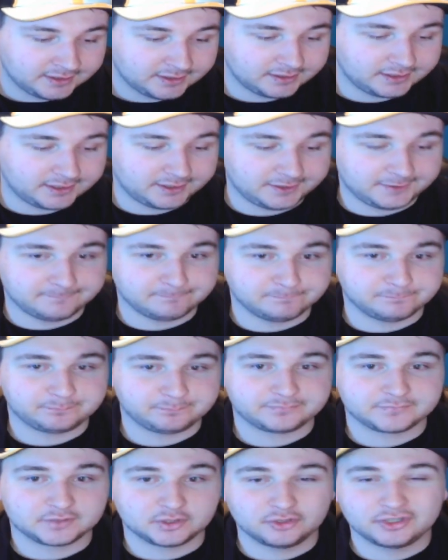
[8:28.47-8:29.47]

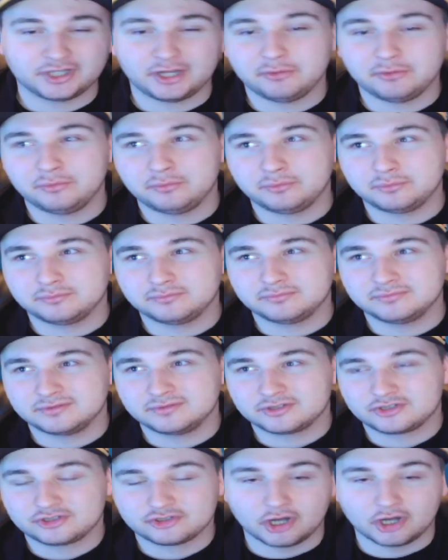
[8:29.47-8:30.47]
Although
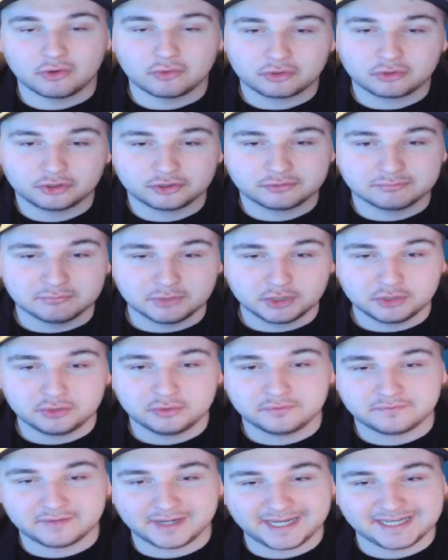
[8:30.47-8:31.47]
Stroll could
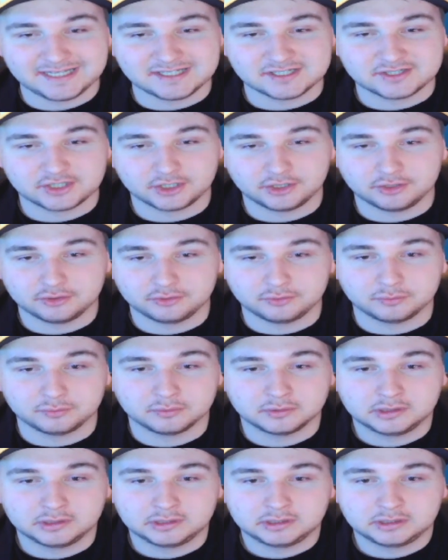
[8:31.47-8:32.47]
move into
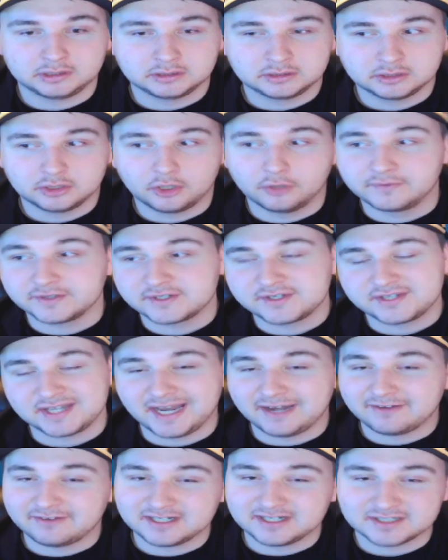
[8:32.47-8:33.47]
other
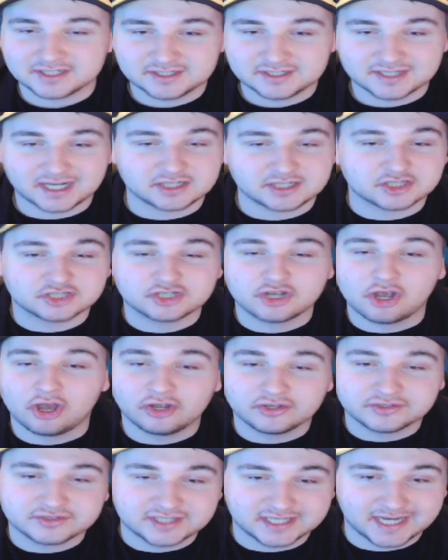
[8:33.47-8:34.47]
series, I just
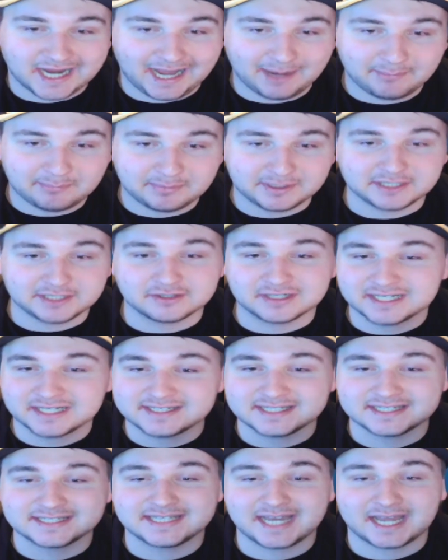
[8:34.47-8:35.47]
can't see it happening unless
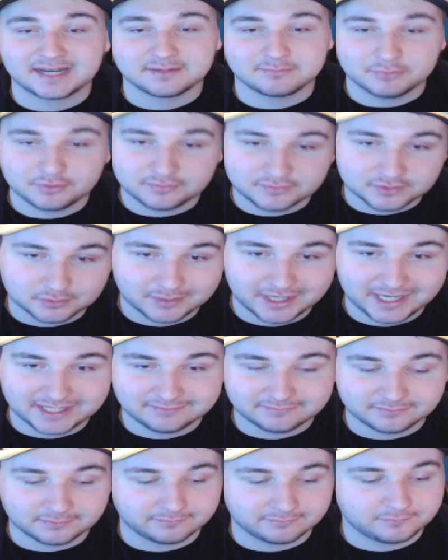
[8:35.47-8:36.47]
his dad moves away
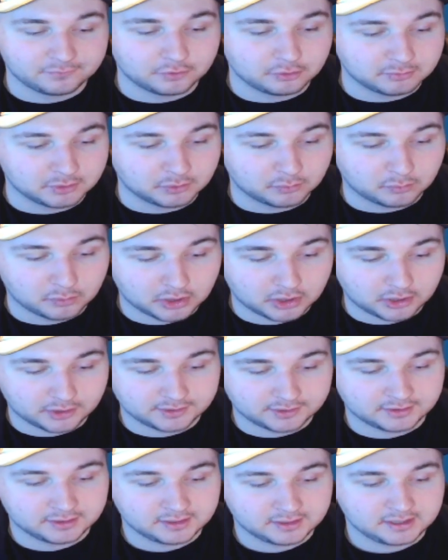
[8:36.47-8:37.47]
from Formula 1.